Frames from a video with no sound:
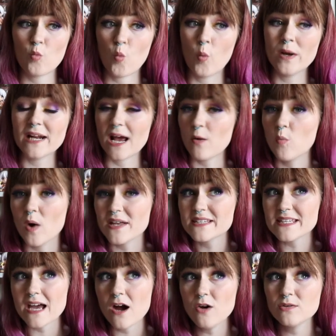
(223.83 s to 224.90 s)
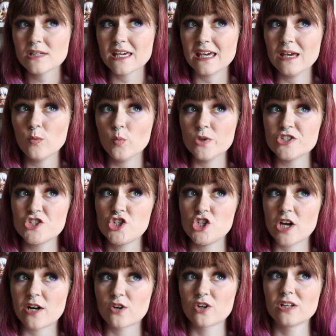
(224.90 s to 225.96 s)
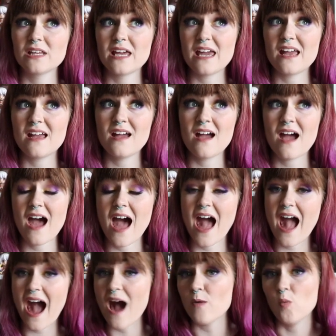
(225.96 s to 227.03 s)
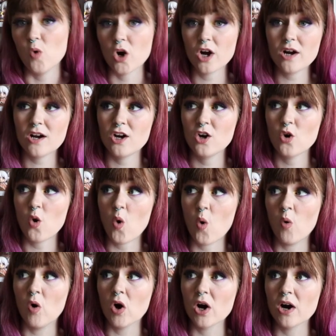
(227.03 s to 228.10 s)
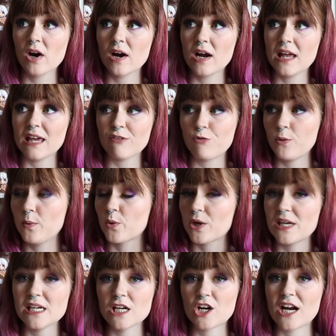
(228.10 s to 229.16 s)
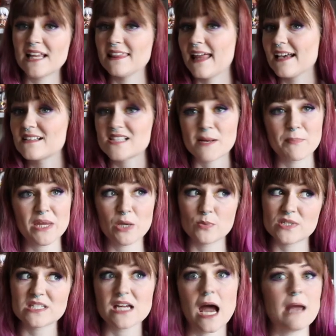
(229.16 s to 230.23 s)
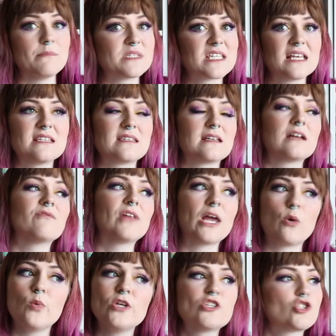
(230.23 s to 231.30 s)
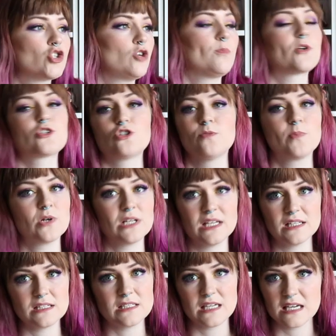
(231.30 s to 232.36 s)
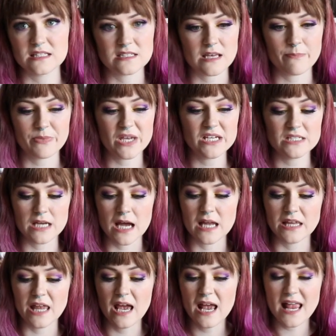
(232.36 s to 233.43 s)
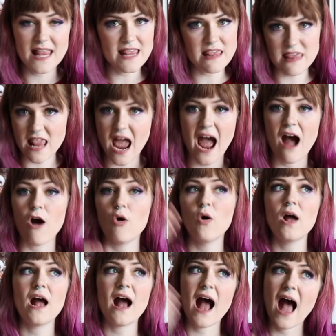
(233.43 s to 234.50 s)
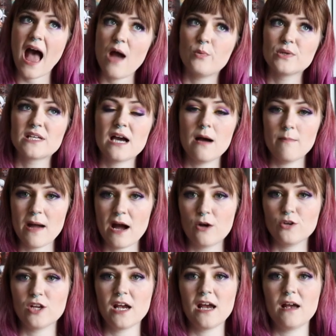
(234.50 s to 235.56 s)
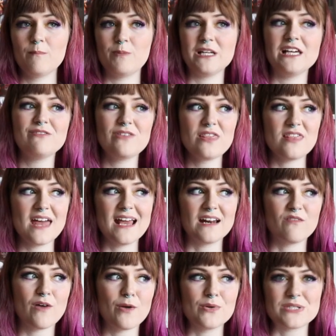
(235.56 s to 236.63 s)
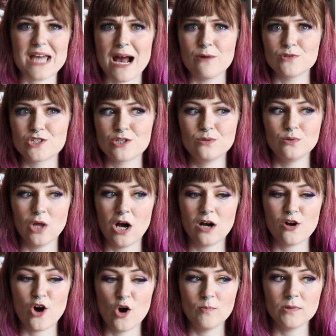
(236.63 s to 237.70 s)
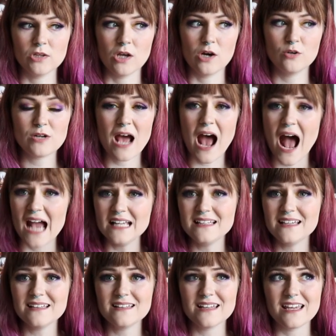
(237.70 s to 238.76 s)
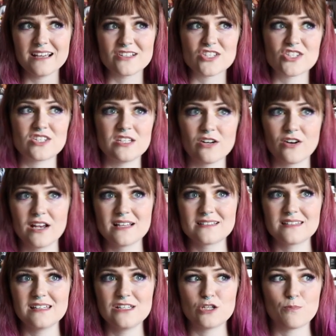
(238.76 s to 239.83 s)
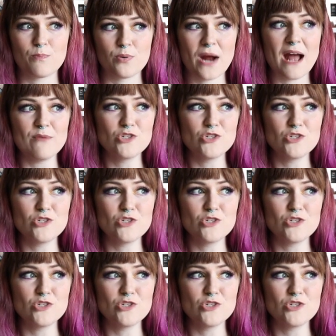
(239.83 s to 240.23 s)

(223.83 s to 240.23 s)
When I was out, it was generally at work or if we were here and like something was time sensitive, like we super, super needed to get something done now, I would come out. But even then, if I was out too long home alone, I'd get like seriously depressed.